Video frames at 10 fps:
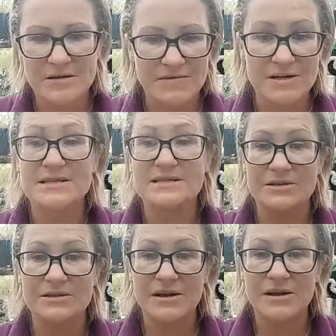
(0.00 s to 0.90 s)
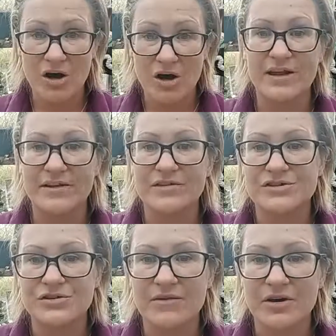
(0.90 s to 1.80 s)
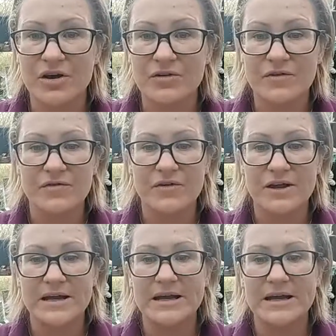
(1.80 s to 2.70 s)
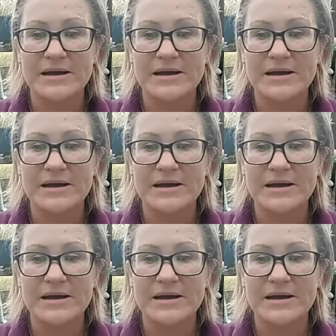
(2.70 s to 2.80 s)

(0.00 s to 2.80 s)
versus the content that you're giving out for free.